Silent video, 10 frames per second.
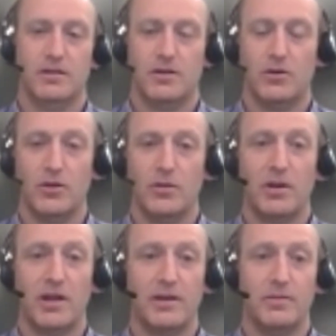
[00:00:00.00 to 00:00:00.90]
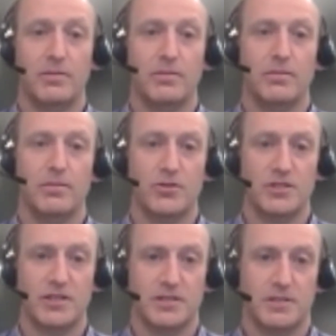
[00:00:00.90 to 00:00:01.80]
on the plan
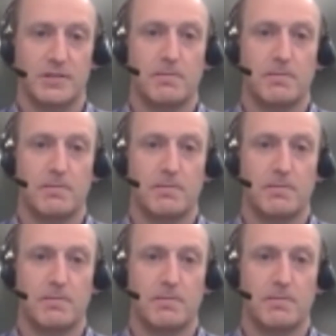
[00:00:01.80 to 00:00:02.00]
process.